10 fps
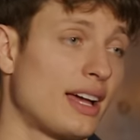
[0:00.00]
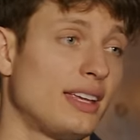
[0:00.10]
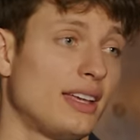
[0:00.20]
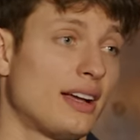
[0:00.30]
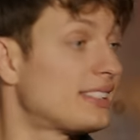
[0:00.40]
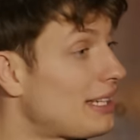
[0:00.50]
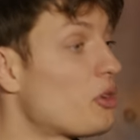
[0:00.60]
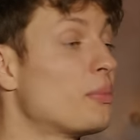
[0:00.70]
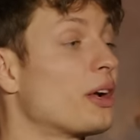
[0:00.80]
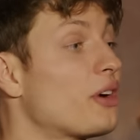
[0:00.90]
I stay
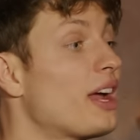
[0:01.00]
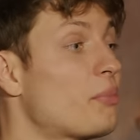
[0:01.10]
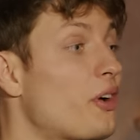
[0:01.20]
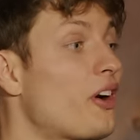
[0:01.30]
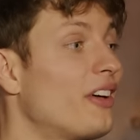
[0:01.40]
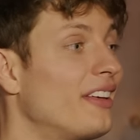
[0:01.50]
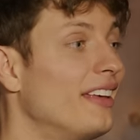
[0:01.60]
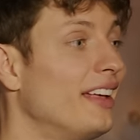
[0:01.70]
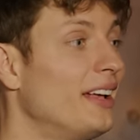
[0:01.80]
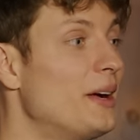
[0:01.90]
with my grandpa.
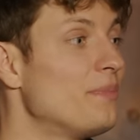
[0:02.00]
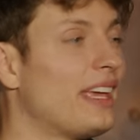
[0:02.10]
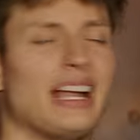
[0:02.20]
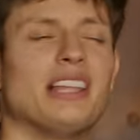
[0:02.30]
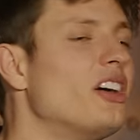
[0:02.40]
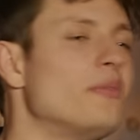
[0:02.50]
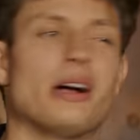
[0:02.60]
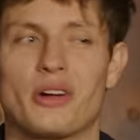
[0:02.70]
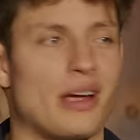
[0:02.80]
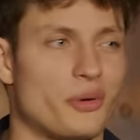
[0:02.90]
And I love
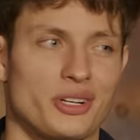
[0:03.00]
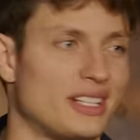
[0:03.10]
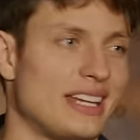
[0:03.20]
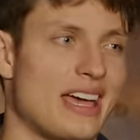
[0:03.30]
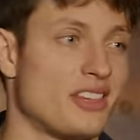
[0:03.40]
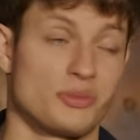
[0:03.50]
my grandpa to death.